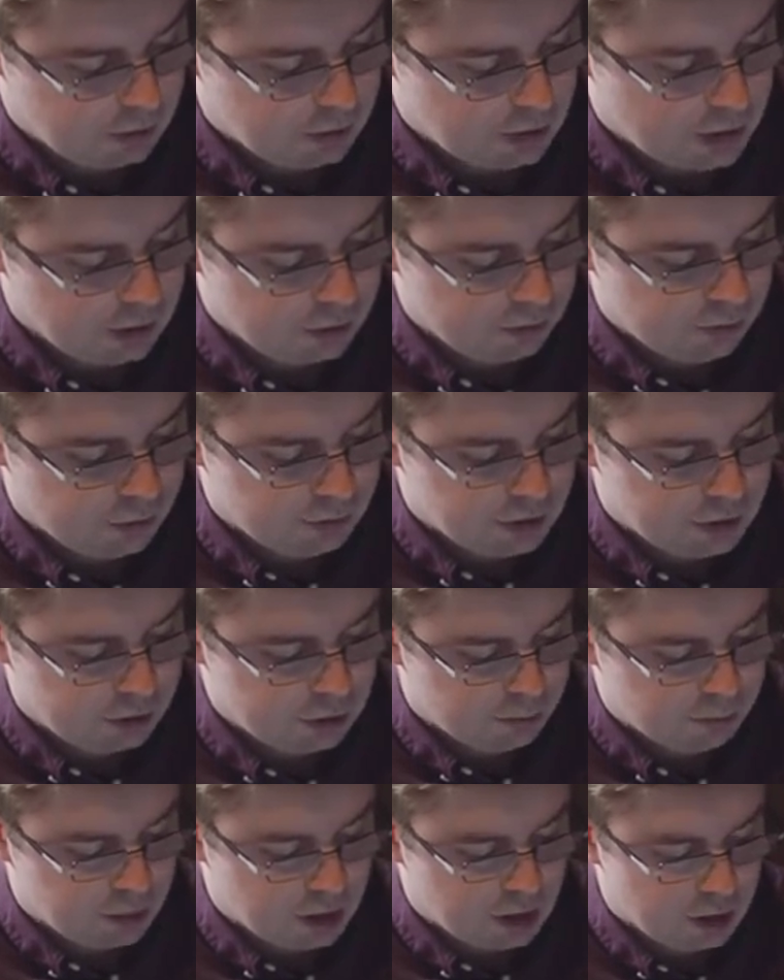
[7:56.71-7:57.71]
As for
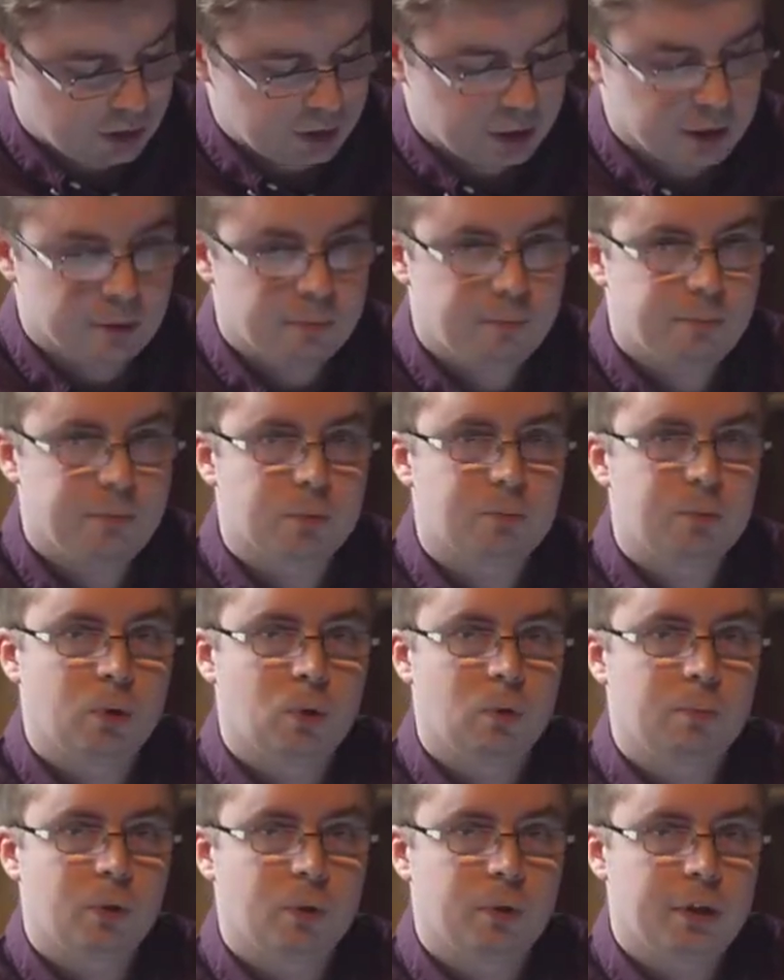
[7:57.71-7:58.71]
Richard Parker, the
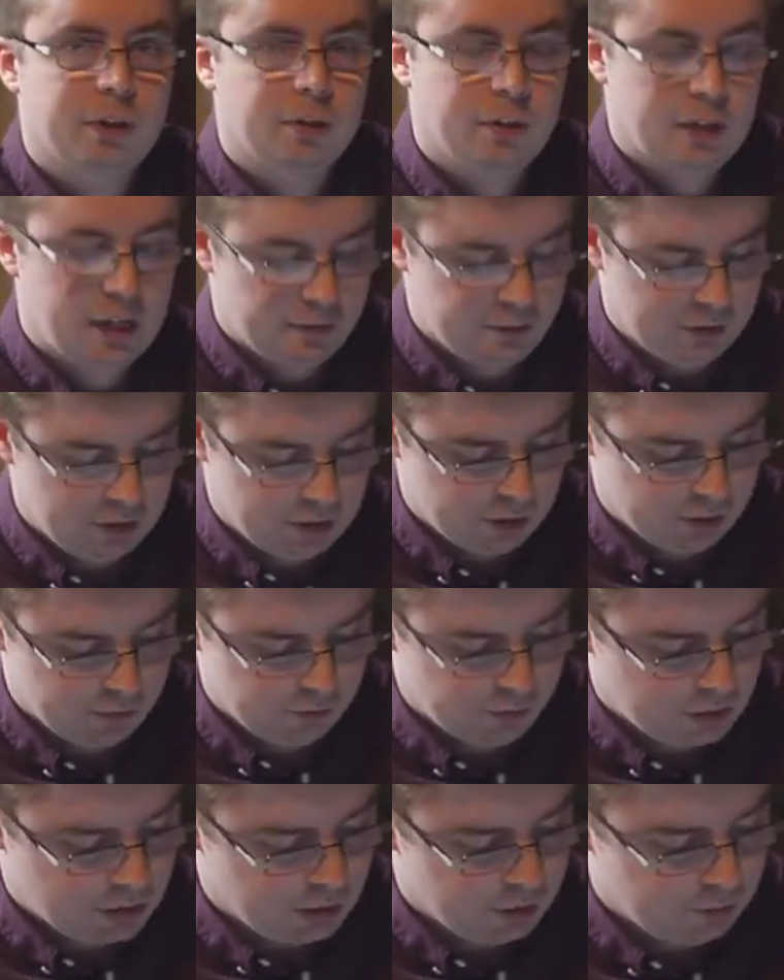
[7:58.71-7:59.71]
poor boy who left Itchen
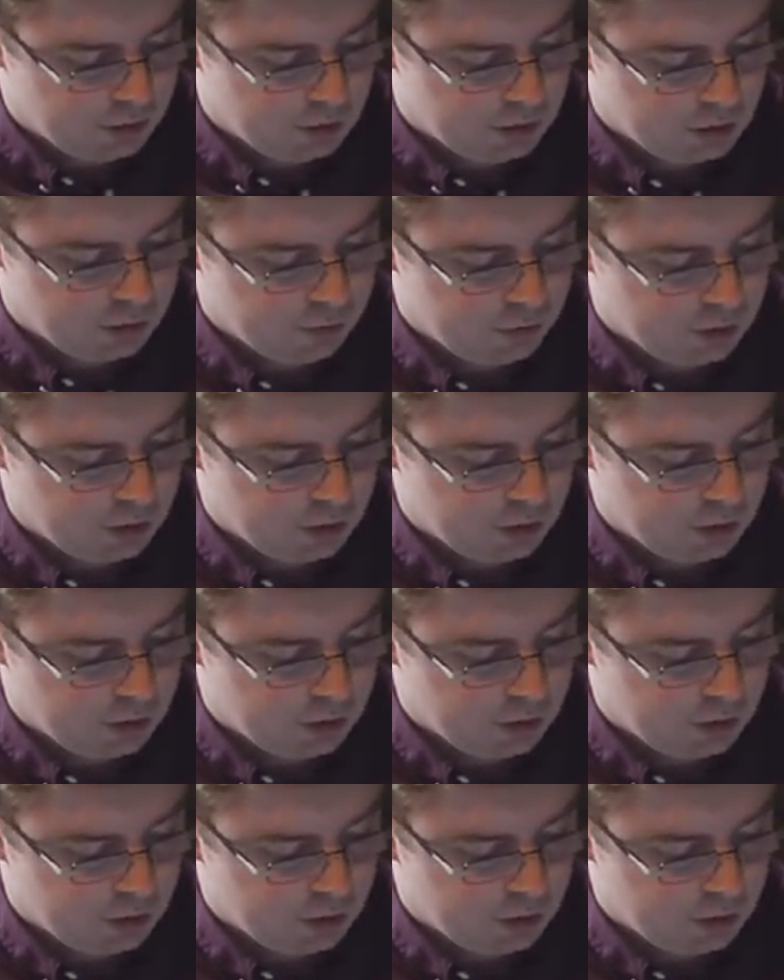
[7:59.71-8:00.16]
Ferry village for the